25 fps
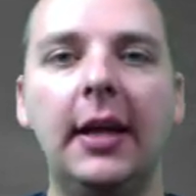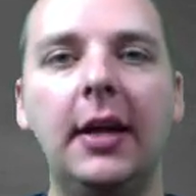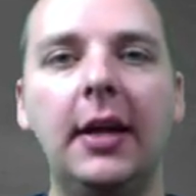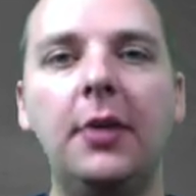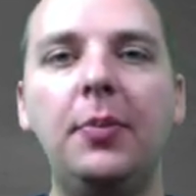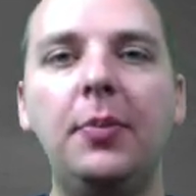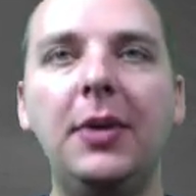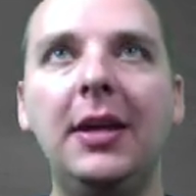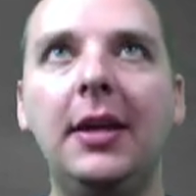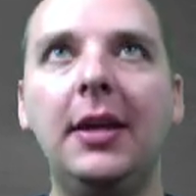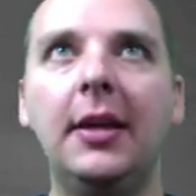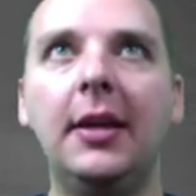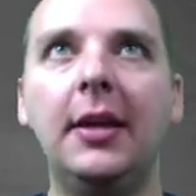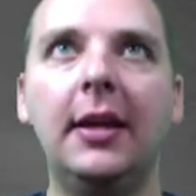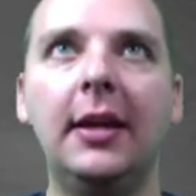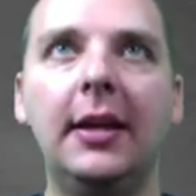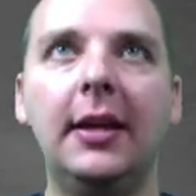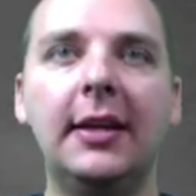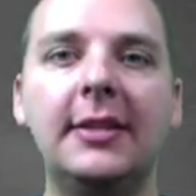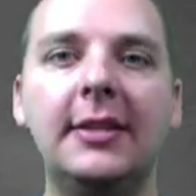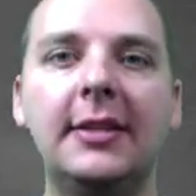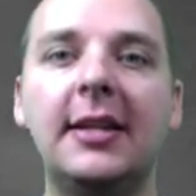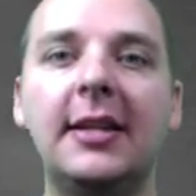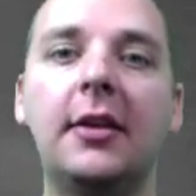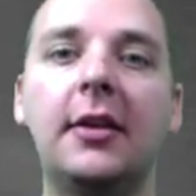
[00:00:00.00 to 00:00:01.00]
it'll be
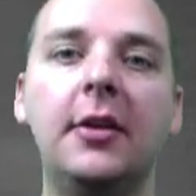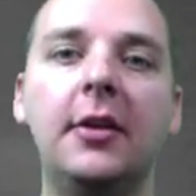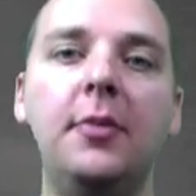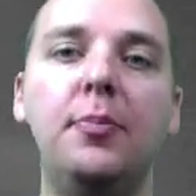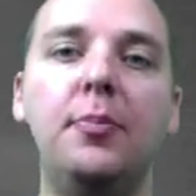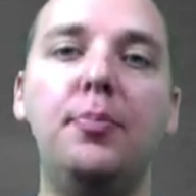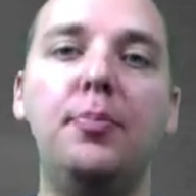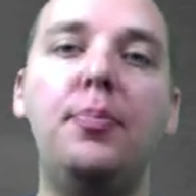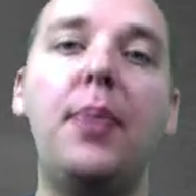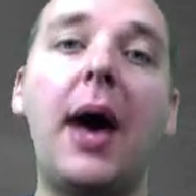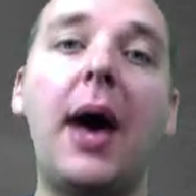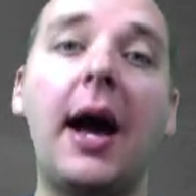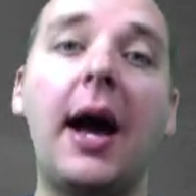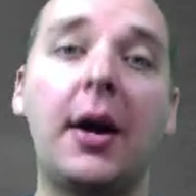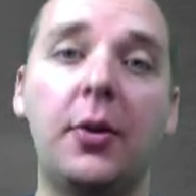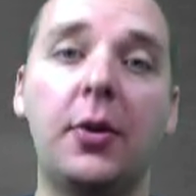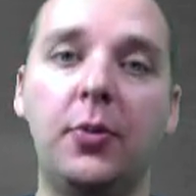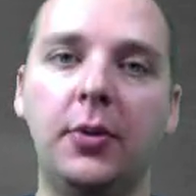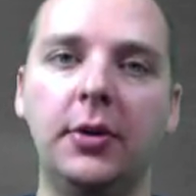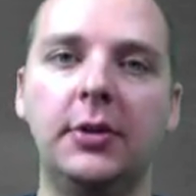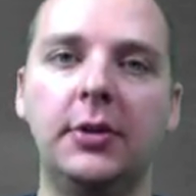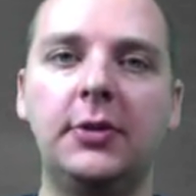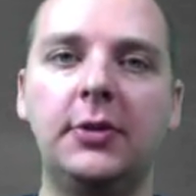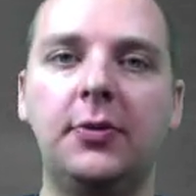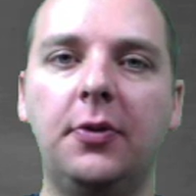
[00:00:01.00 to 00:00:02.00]
exactly
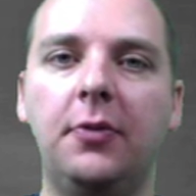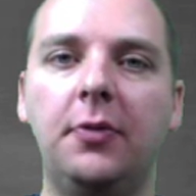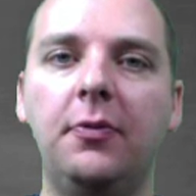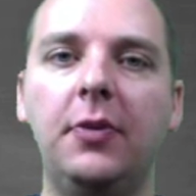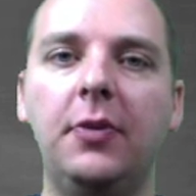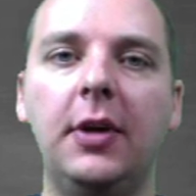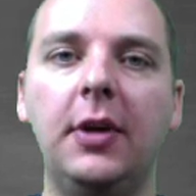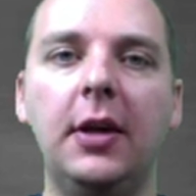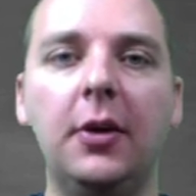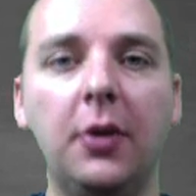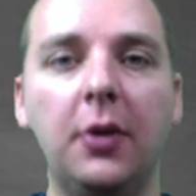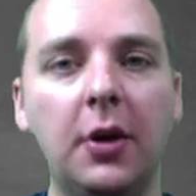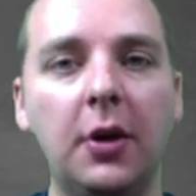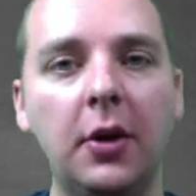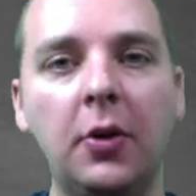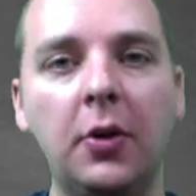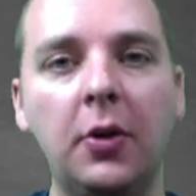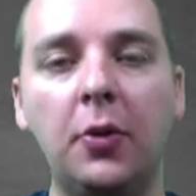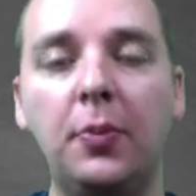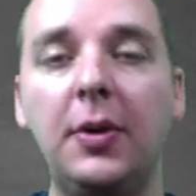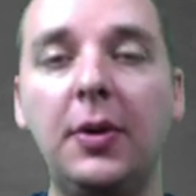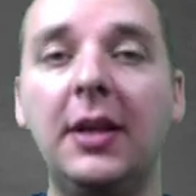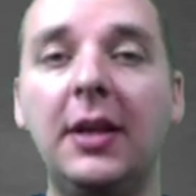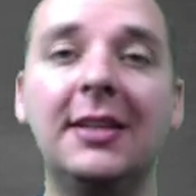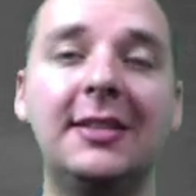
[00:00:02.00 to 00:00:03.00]
backwards from v.
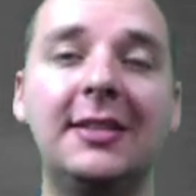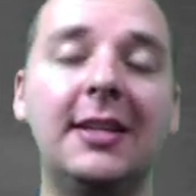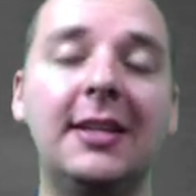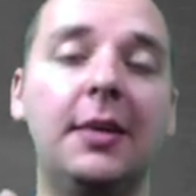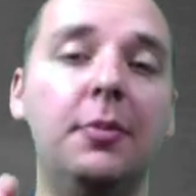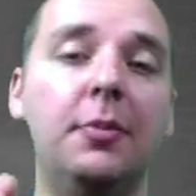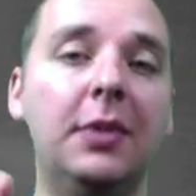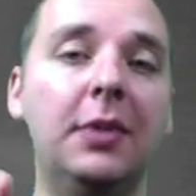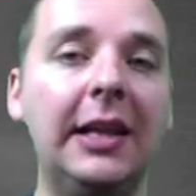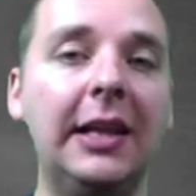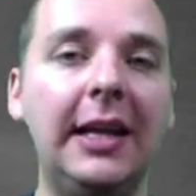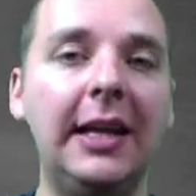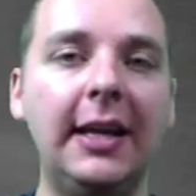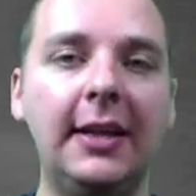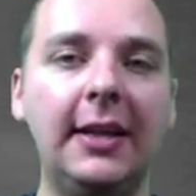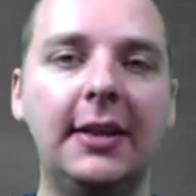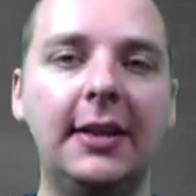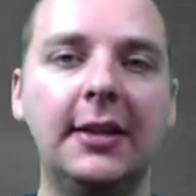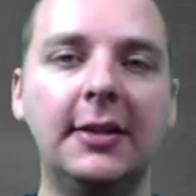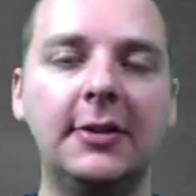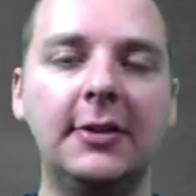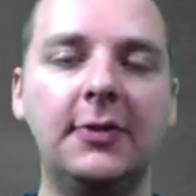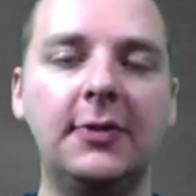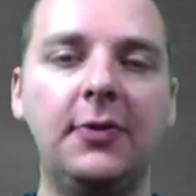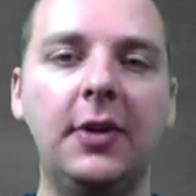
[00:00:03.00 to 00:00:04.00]
It'll be the same length
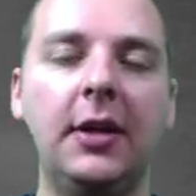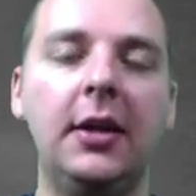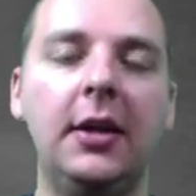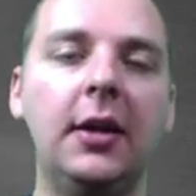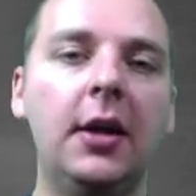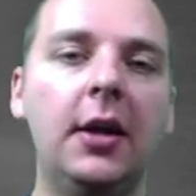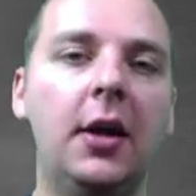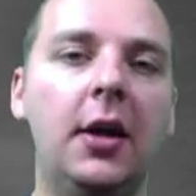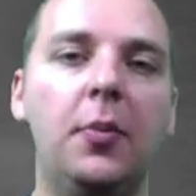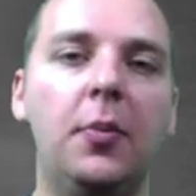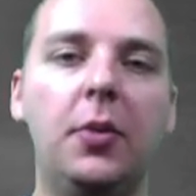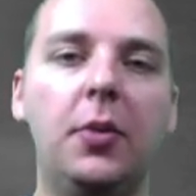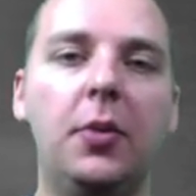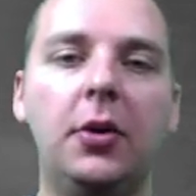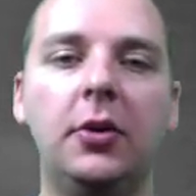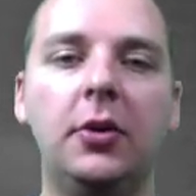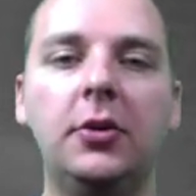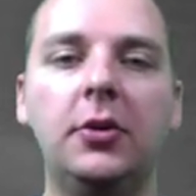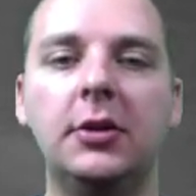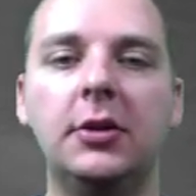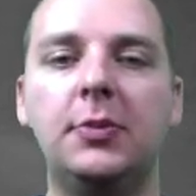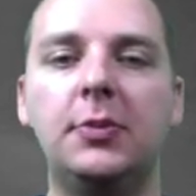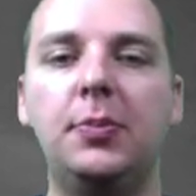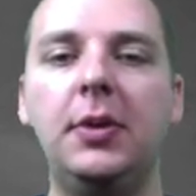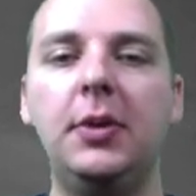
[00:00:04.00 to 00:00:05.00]
as v, but it'll
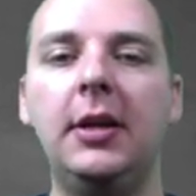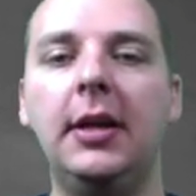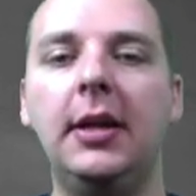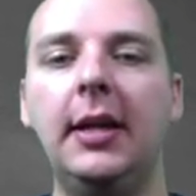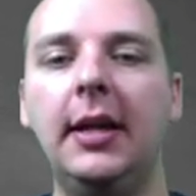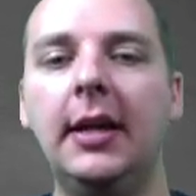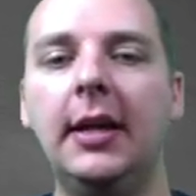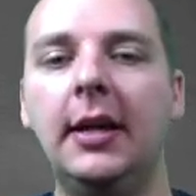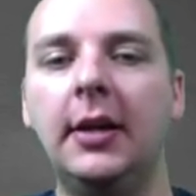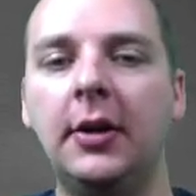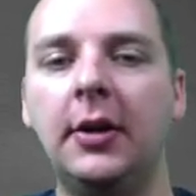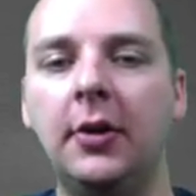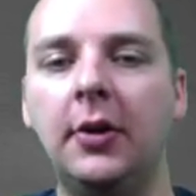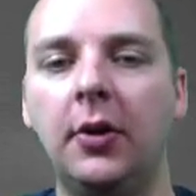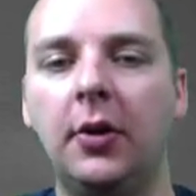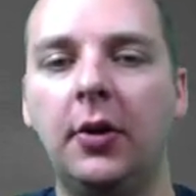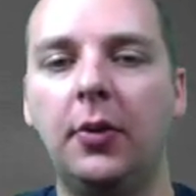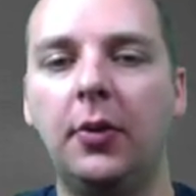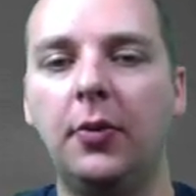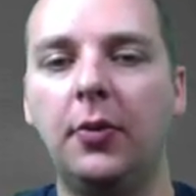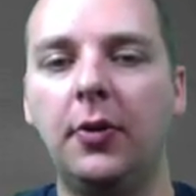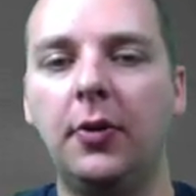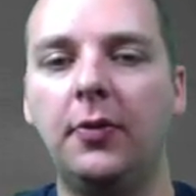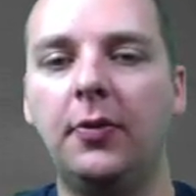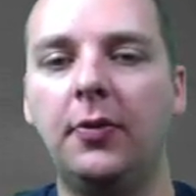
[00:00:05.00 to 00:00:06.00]
just be in
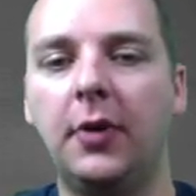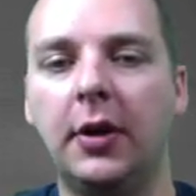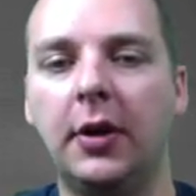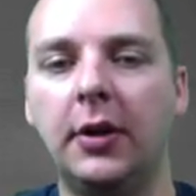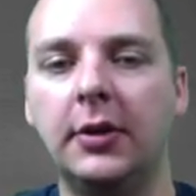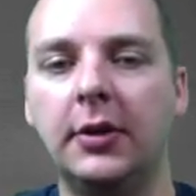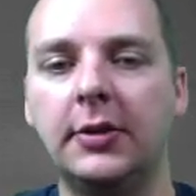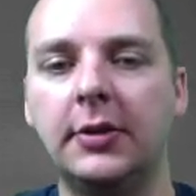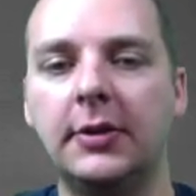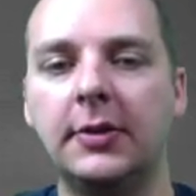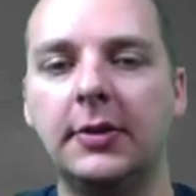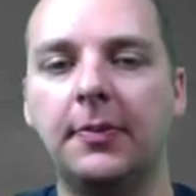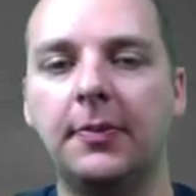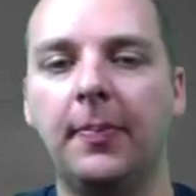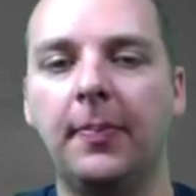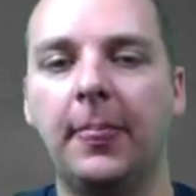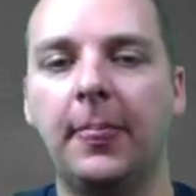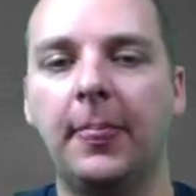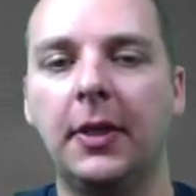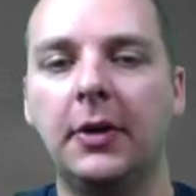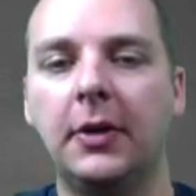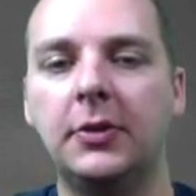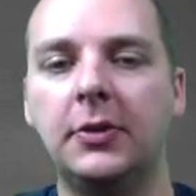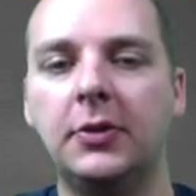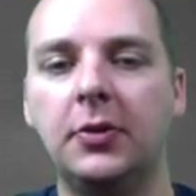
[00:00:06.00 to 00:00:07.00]
reverse.
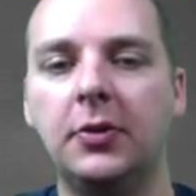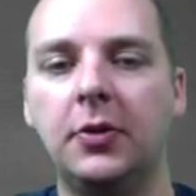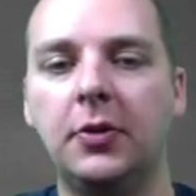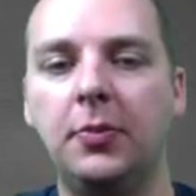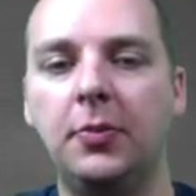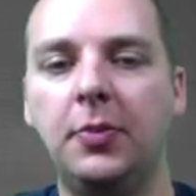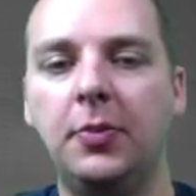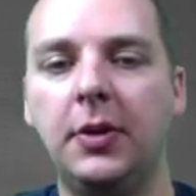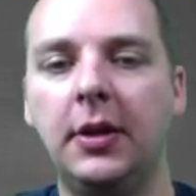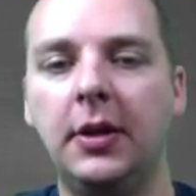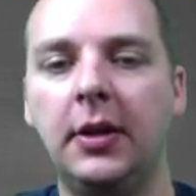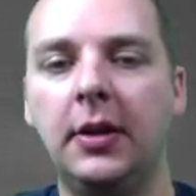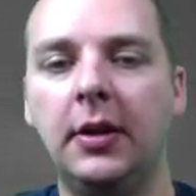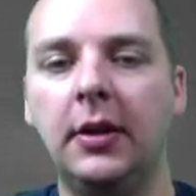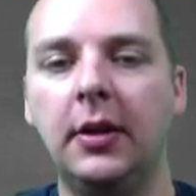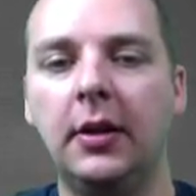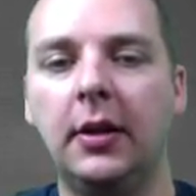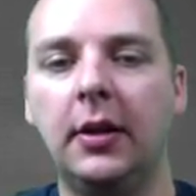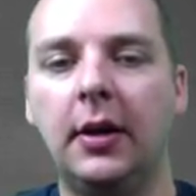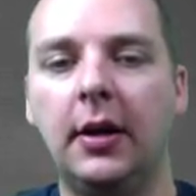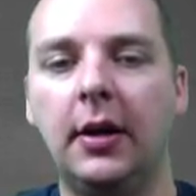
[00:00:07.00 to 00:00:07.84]
So it'll be